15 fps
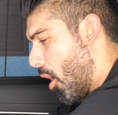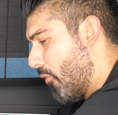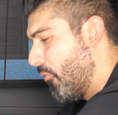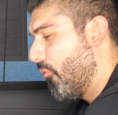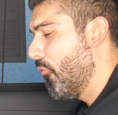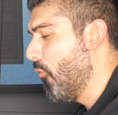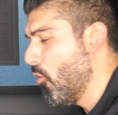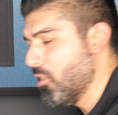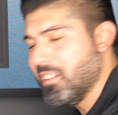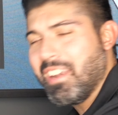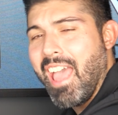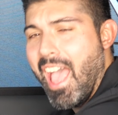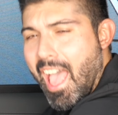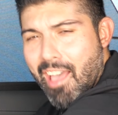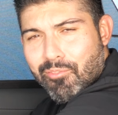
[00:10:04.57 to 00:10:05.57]
a
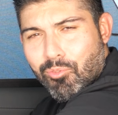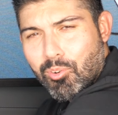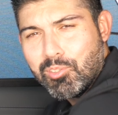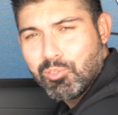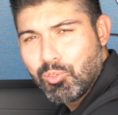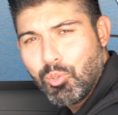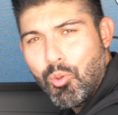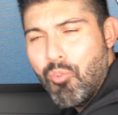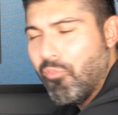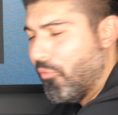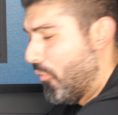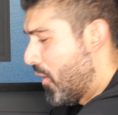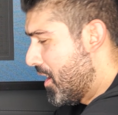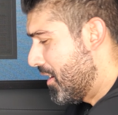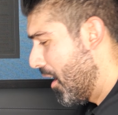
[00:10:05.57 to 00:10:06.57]
1.5 or 2
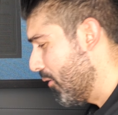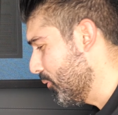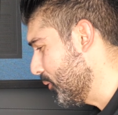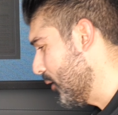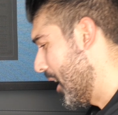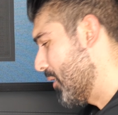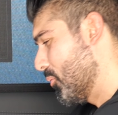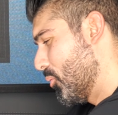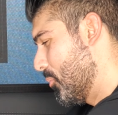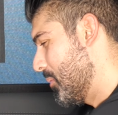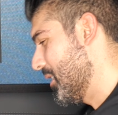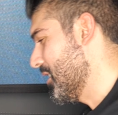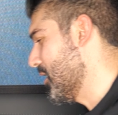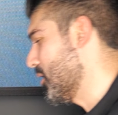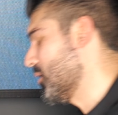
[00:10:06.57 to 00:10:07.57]
feet of legroom
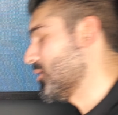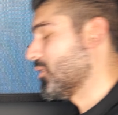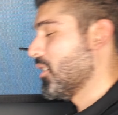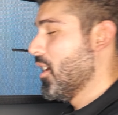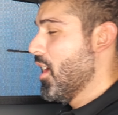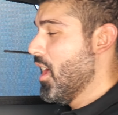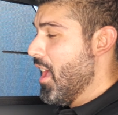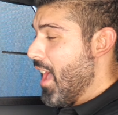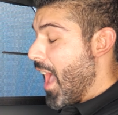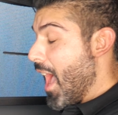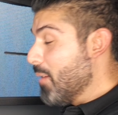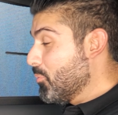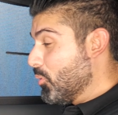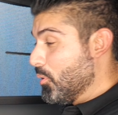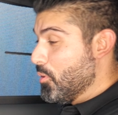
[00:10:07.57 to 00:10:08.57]
in here. It's
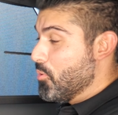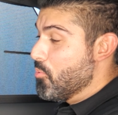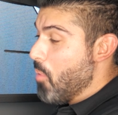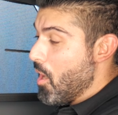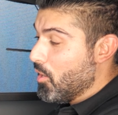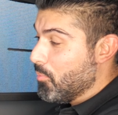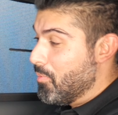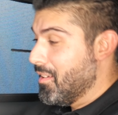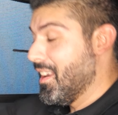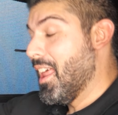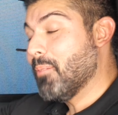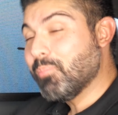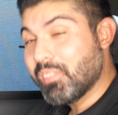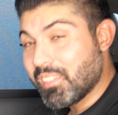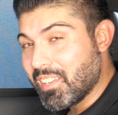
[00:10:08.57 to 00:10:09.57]
absolutely remarkable, and
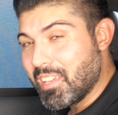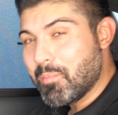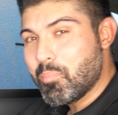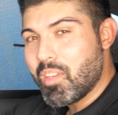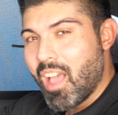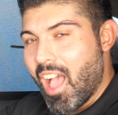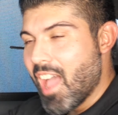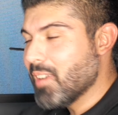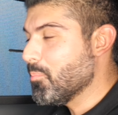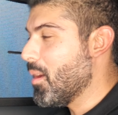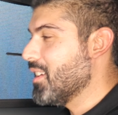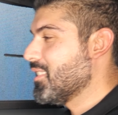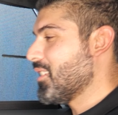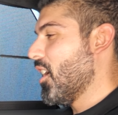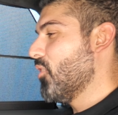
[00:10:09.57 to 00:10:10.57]
I'm sitting behind
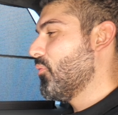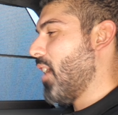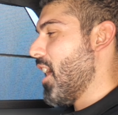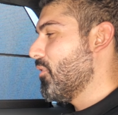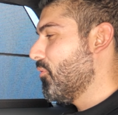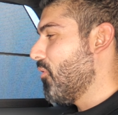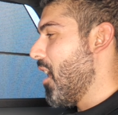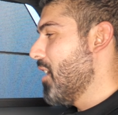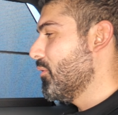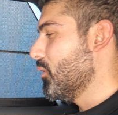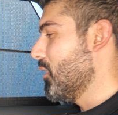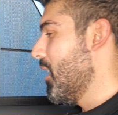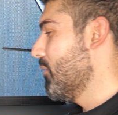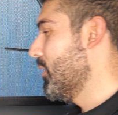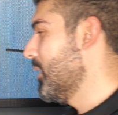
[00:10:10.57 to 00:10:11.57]
myself at
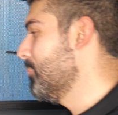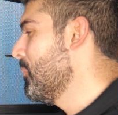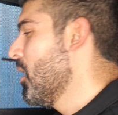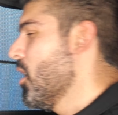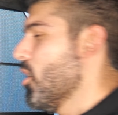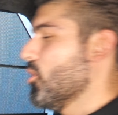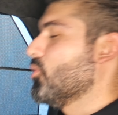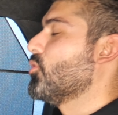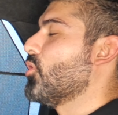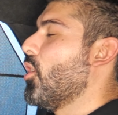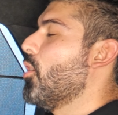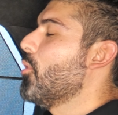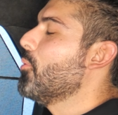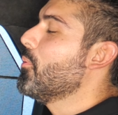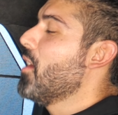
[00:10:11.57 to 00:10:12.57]
5'11",
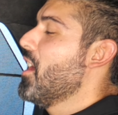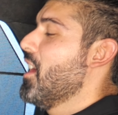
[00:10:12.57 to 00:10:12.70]
so